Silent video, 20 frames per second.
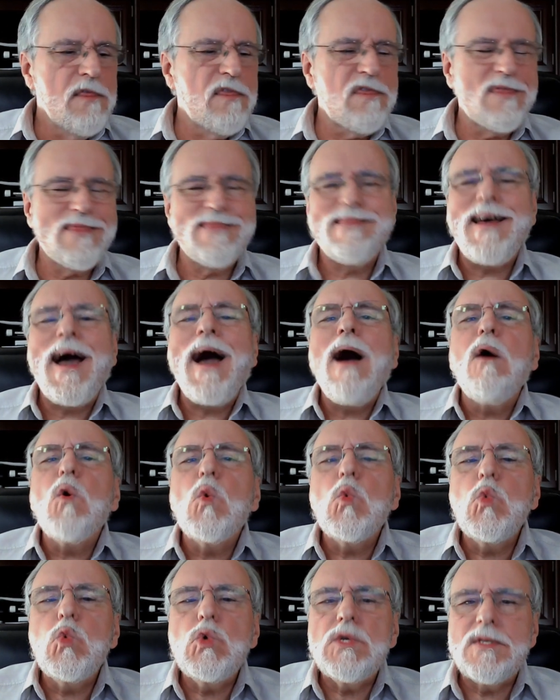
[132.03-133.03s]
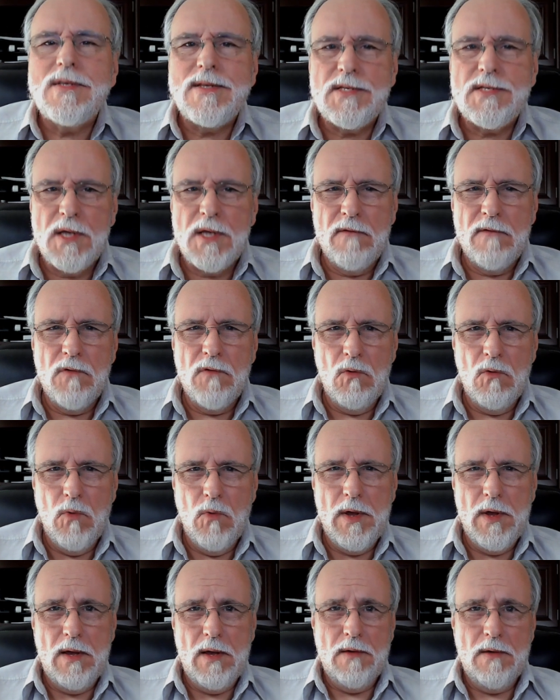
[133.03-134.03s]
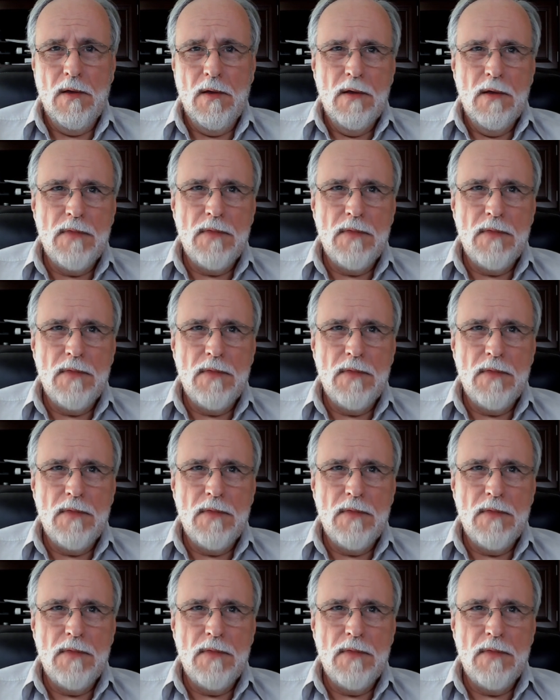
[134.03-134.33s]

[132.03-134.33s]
thousands every week.